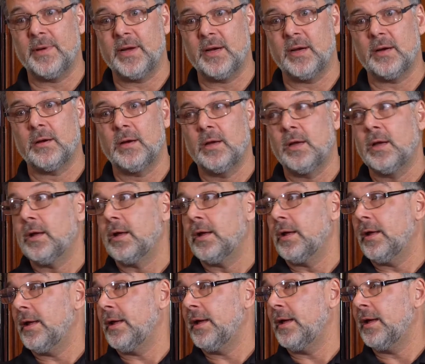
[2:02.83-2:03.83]
beer,
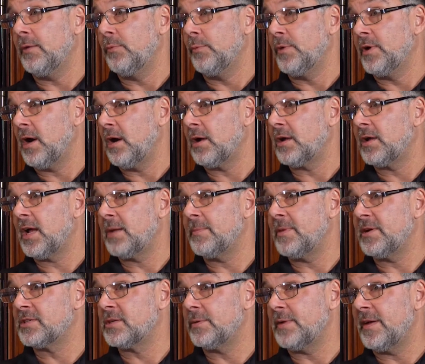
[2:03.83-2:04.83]
and we gotta
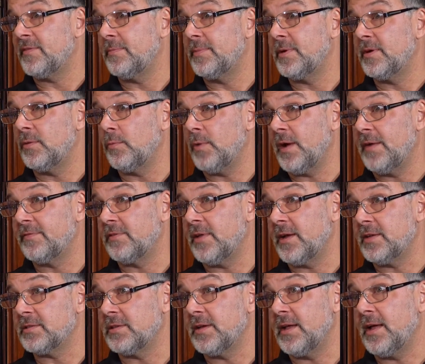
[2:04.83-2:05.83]
make sure we have a beer the wife
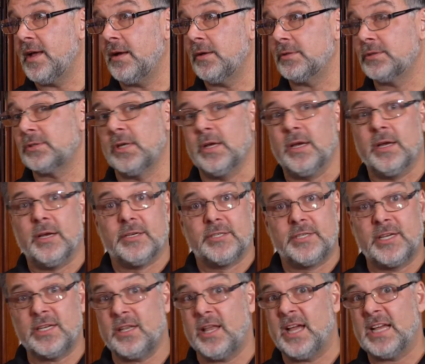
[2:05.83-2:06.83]
likes in the house.
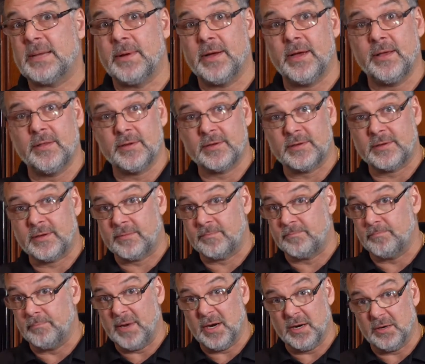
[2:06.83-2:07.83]
She didn't like my other
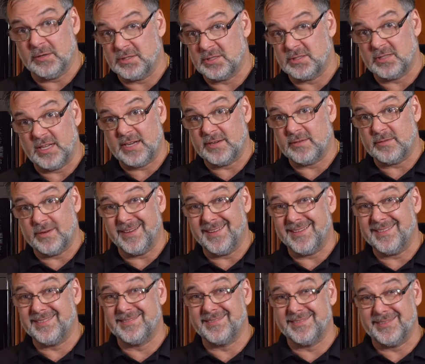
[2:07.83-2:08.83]
beers that I drink,
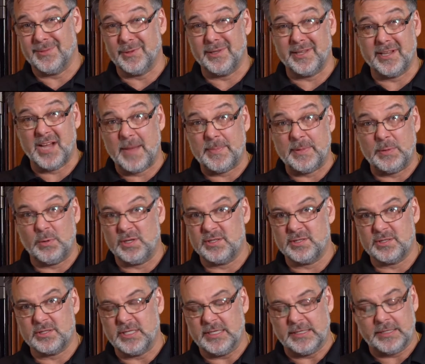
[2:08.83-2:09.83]
the really hoppy
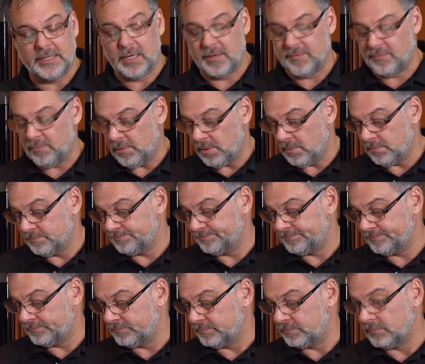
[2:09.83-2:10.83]
ones. She didn't care for them.
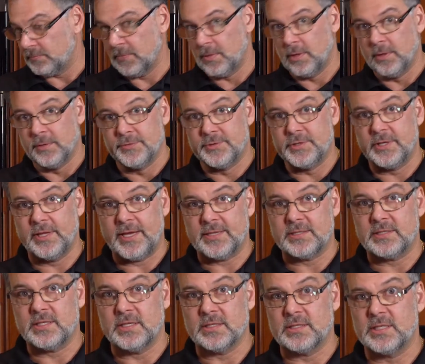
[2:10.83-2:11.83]
She
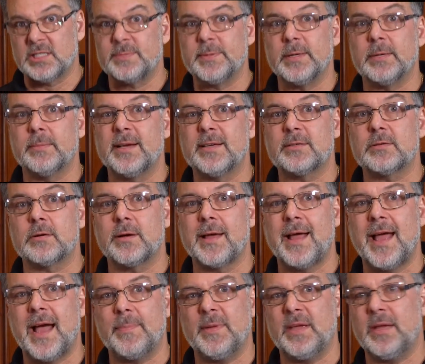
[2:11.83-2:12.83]
likes this. This beer makes her
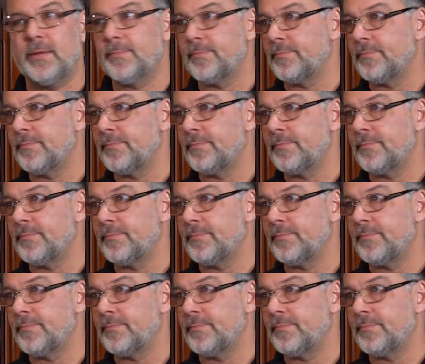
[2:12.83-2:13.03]
happy.